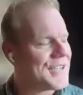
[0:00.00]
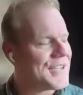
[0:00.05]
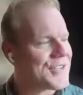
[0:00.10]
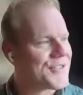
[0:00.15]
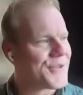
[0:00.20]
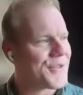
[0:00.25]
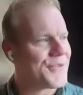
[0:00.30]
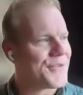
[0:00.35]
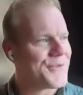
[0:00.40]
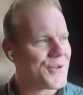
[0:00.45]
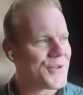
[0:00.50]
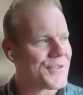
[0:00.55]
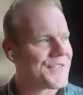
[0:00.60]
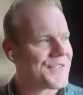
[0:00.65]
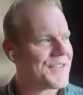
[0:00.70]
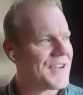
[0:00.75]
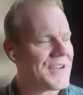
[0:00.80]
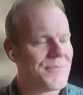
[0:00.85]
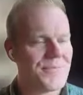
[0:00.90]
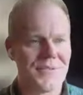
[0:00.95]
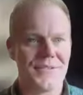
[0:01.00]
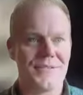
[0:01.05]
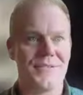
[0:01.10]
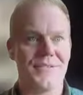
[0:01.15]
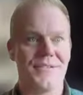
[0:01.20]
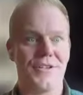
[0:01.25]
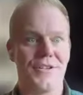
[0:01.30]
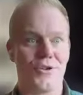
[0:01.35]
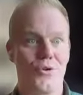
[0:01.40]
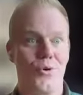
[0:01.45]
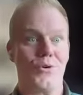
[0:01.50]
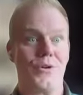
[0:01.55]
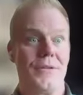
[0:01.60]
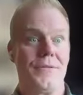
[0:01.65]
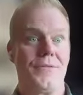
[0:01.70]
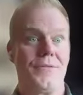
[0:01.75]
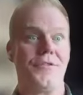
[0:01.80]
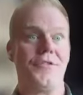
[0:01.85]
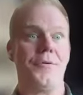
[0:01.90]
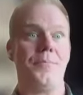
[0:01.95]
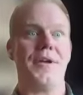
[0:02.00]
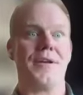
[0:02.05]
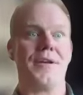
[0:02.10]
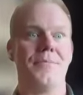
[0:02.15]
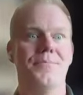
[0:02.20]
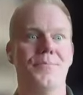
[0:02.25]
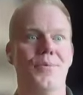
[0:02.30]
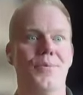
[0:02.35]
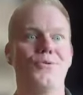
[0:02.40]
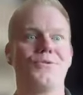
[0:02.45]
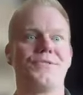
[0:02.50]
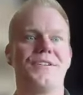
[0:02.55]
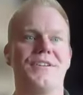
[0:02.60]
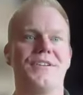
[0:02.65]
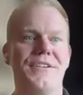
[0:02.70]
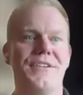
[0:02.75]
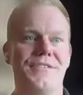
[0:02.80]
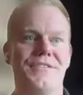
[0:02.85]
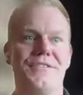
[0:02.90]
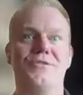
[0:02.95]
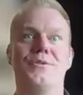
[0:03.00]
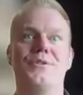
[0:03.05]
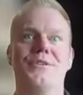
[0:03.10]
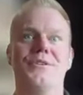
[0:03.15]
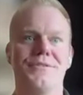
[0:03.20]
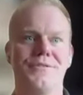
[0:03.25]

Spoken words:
gates for the first time, and you call it the big imposing gates,